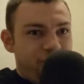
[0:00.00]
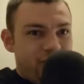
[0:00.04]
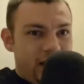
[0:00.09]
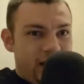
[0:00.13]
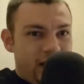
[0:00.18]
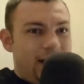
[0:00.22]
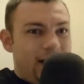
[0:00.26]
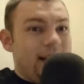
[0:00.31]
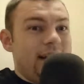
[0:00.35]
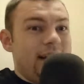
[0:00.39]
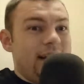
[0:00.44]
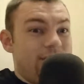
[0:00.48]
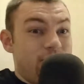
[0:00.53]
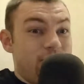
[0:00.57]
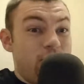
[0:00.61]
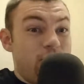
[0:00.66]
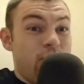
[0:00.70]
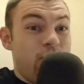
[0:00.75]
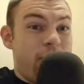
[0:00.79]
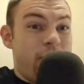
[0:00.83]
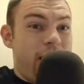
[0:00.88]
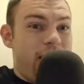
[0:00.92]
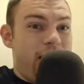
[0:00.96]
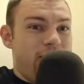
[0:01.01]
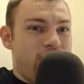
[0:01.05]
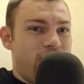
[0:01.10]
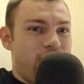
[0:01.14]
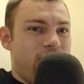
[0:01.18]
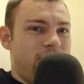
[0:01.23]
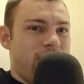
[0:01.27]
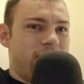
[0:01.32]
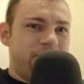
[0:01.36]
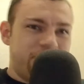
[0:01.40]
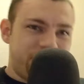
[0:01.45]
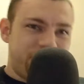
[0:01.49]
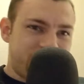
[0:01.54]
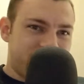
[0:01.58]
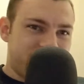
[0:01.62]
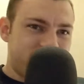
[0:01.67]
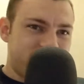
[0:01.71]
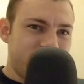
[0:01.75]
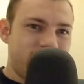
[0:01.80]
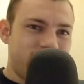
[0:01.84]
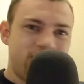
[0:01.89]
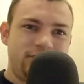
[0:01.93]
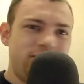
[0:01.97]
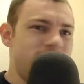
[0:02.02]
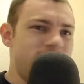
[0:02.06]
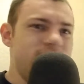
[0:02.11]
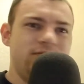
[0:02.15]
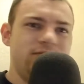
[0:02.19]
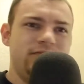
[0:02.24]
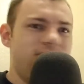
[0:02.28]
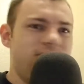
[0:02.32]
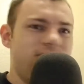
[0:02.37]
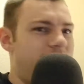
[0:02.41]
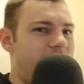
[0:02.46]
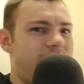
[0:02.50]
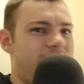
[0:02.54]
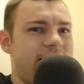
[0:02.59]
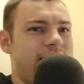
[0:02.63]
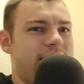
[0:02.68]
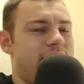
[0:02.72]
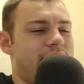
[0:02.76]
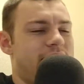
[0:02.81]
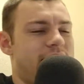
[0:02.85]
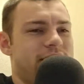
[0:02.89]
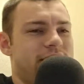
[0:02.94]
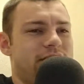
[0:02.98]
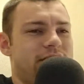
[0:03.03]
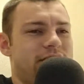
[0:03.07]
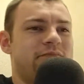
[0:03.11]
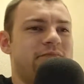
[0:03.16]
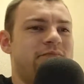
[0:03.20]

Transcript: I have no passion. I can't.